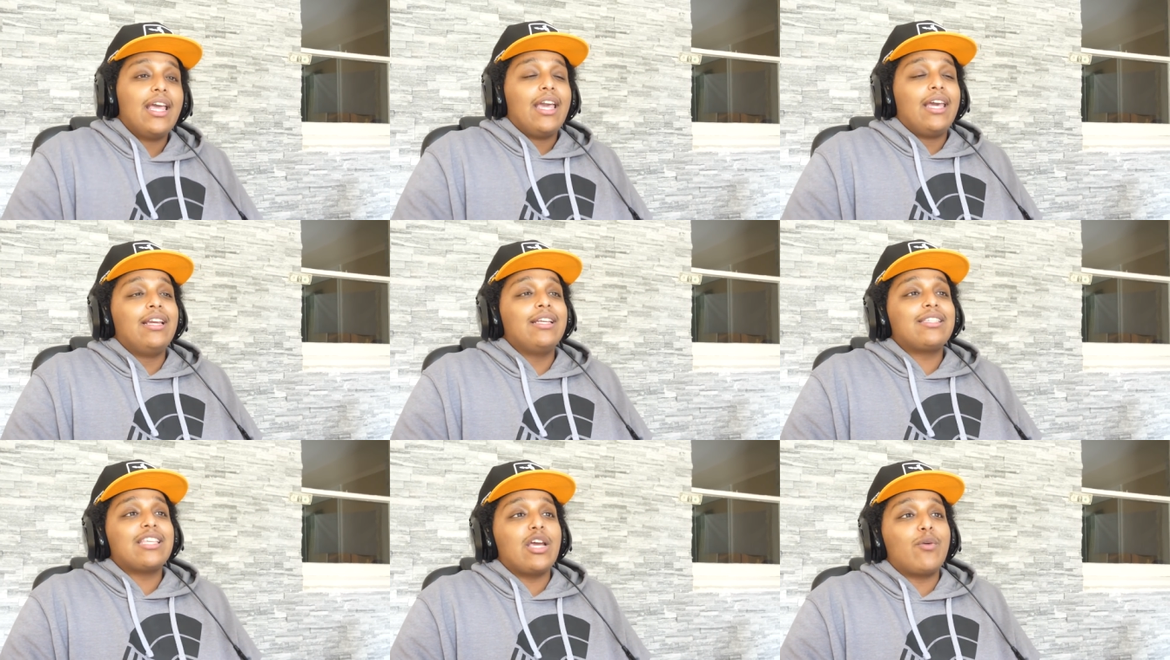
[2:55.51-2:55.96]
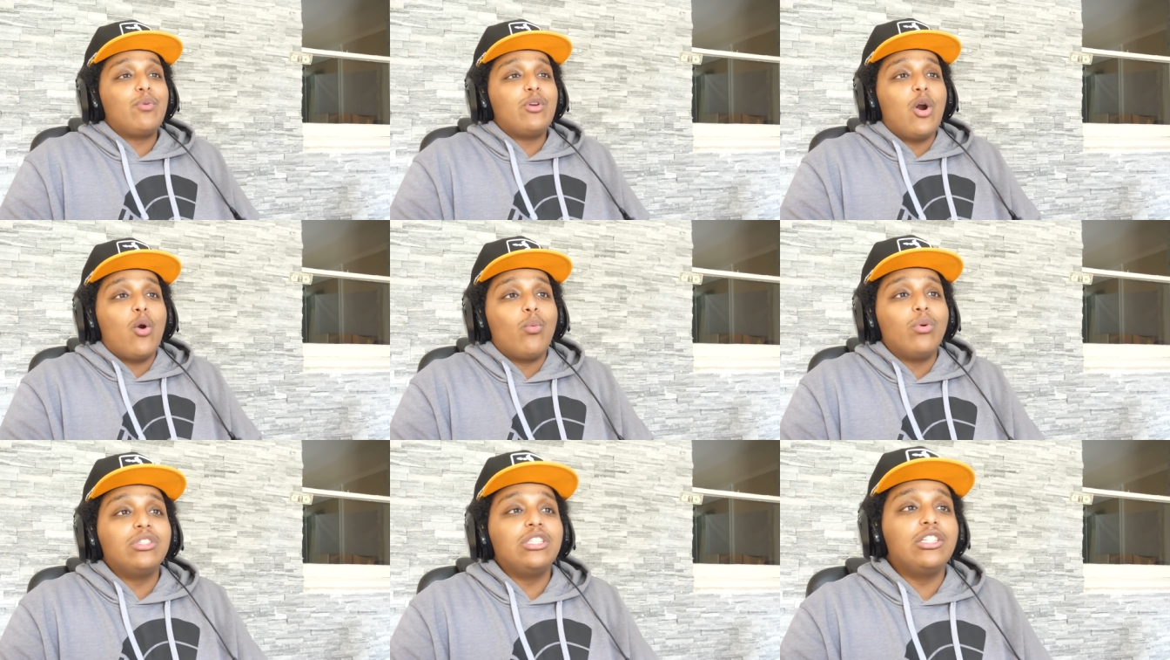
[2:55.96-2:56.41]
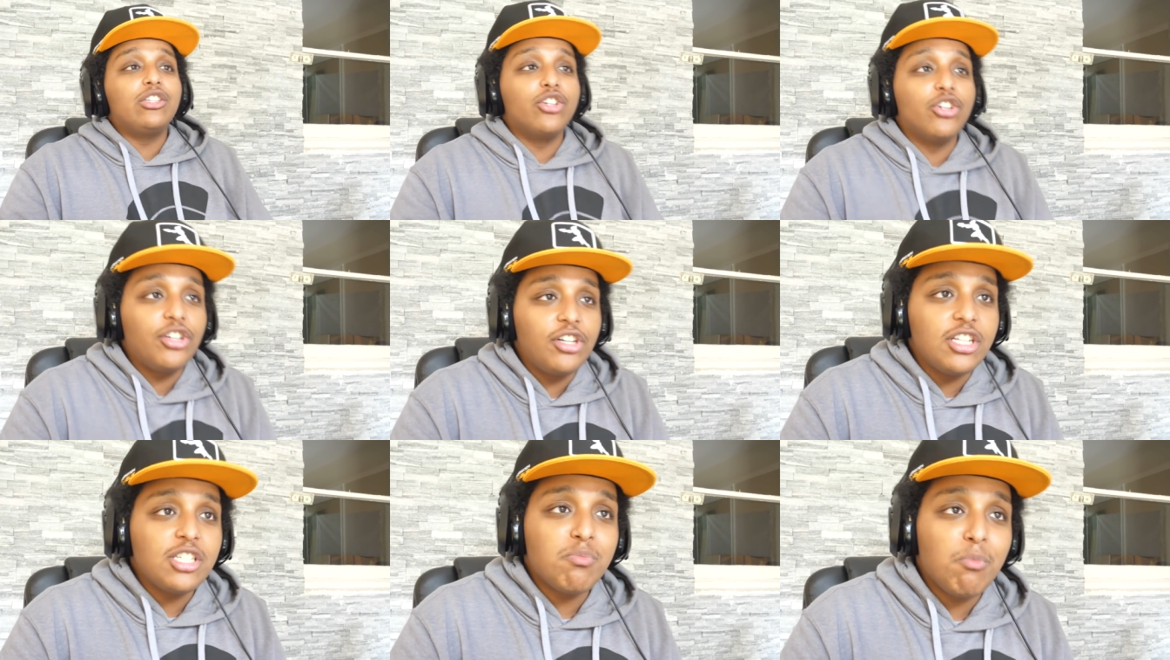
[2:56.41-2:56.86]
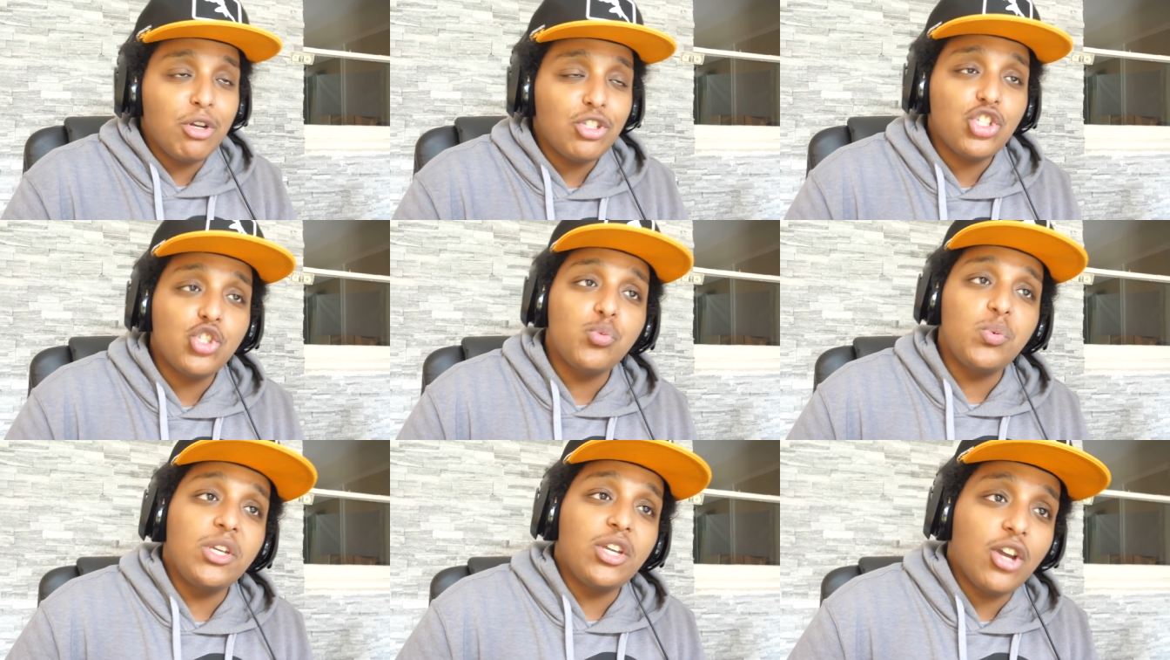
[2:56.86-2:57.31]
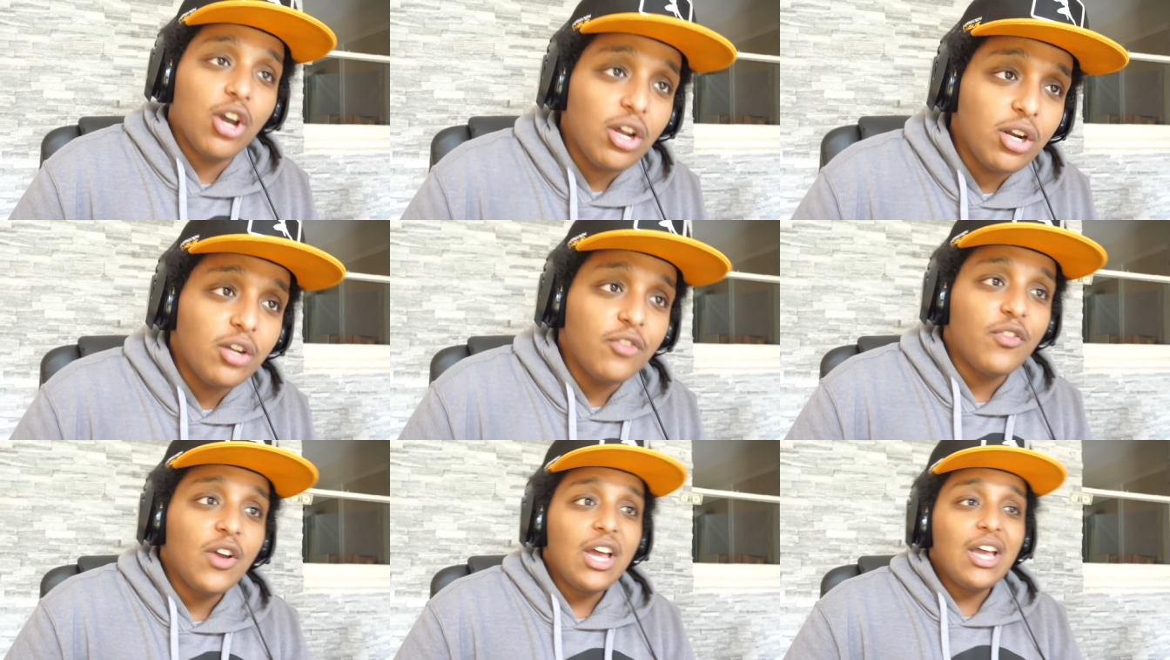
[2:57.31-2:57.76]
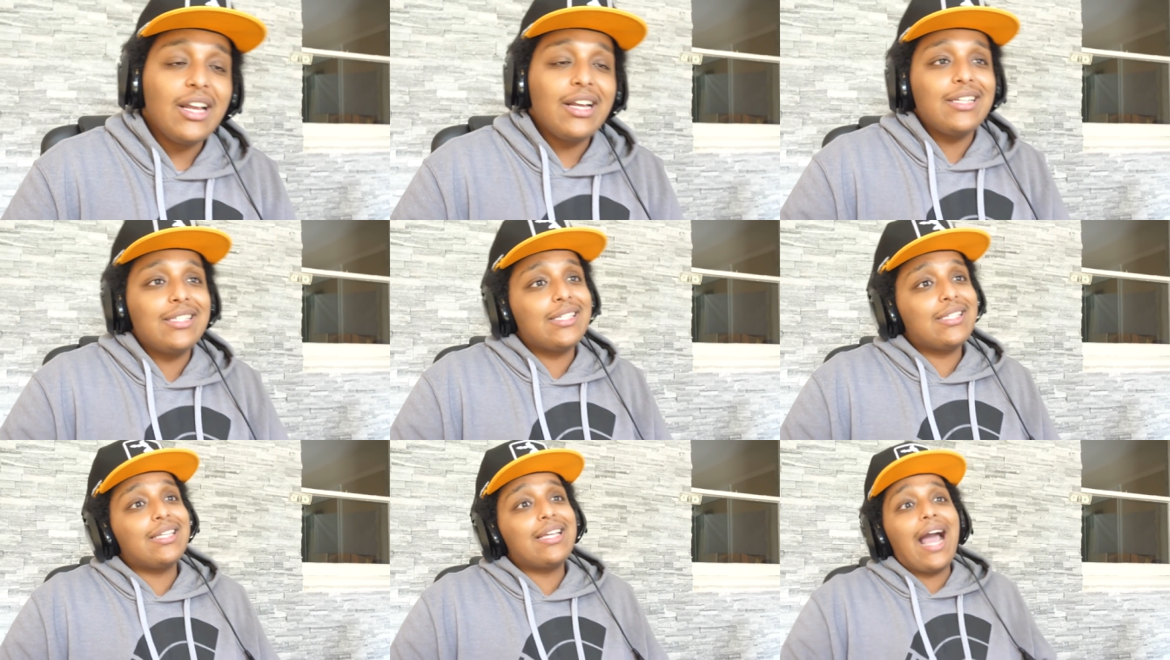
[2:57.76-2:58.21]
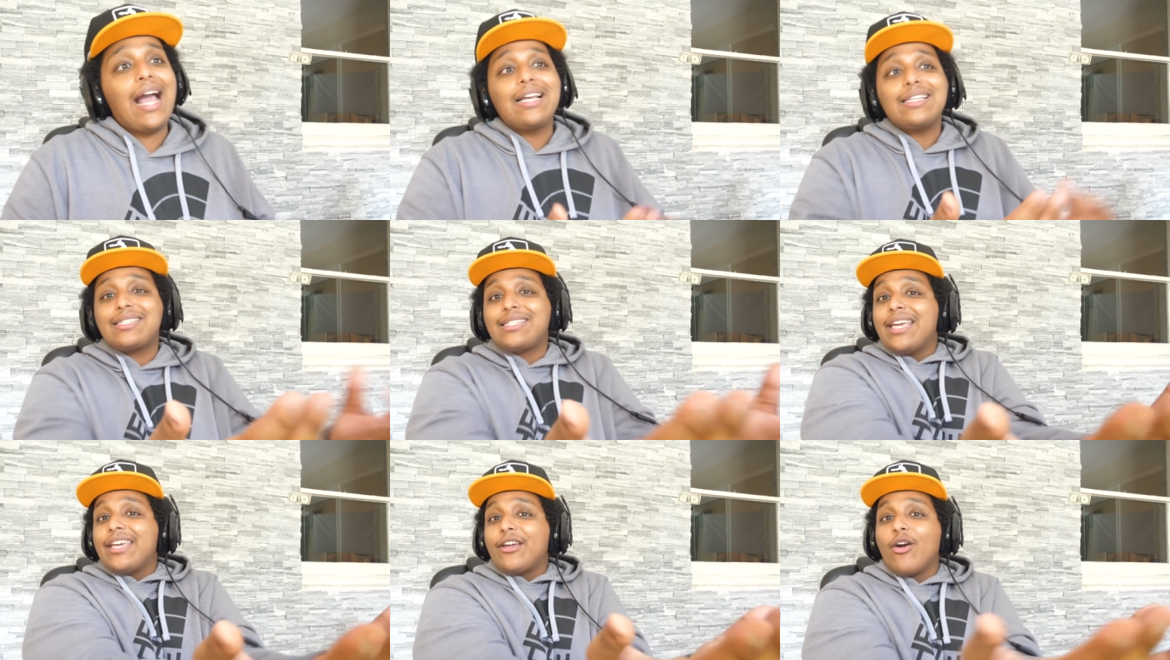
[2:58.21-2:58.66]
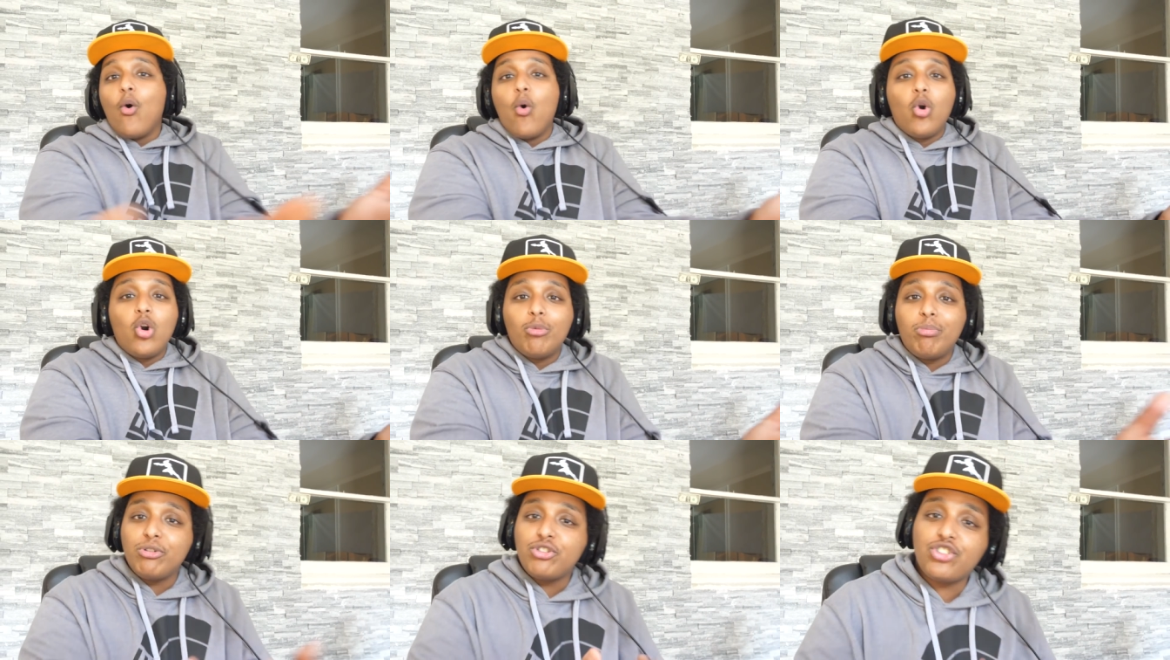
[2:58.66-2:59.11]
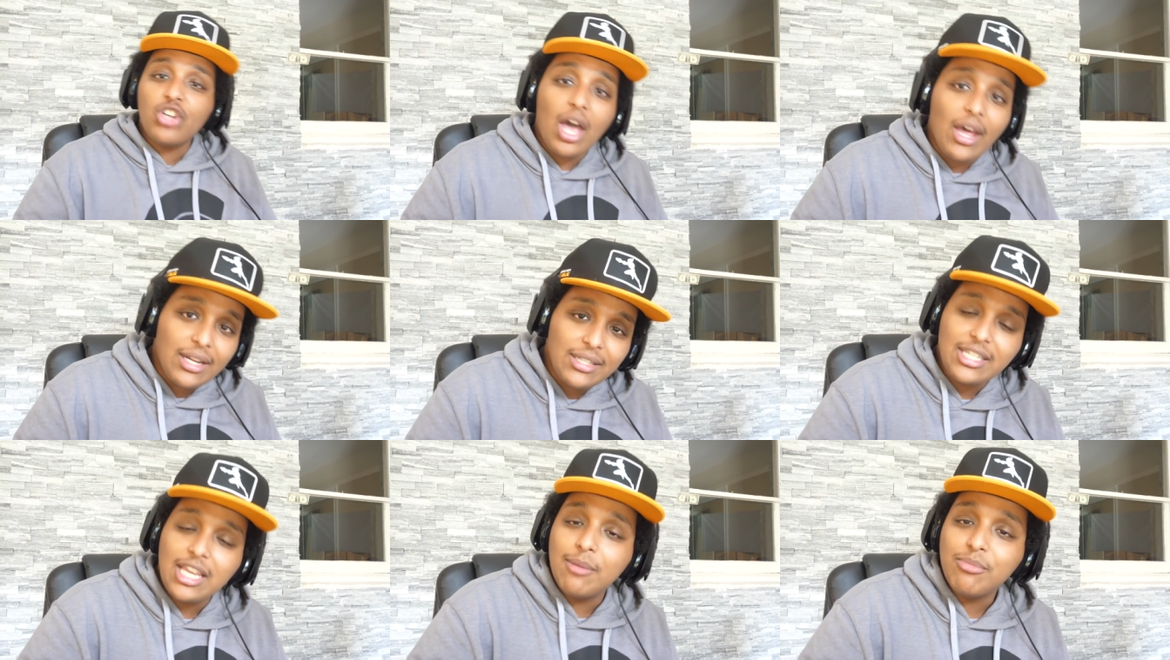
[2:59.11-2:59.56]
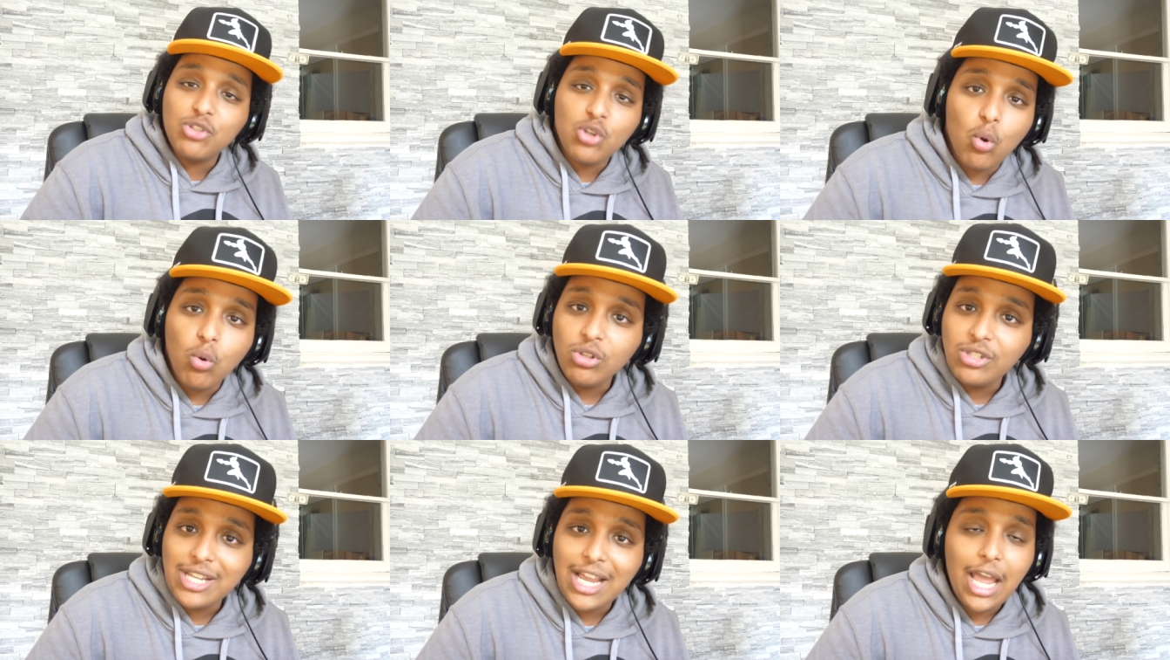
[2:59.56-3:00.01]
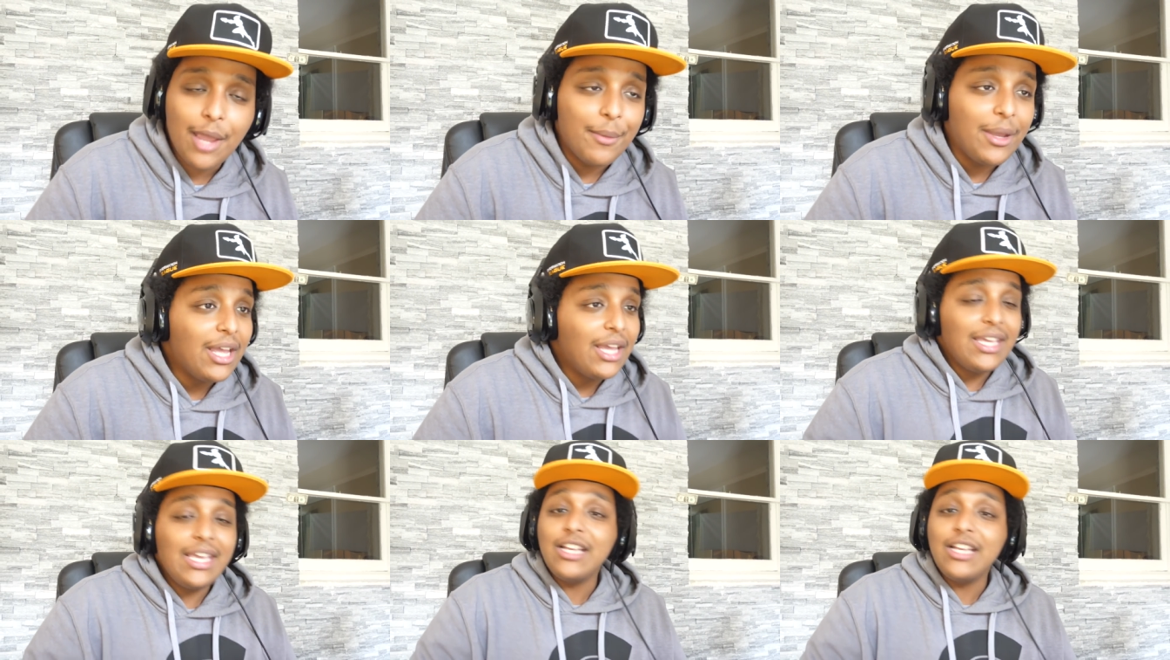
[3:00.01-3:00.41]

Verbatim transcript: and it's like we don't really learn as much as we could have, because this guy is taking horrible shot attempts the whole time.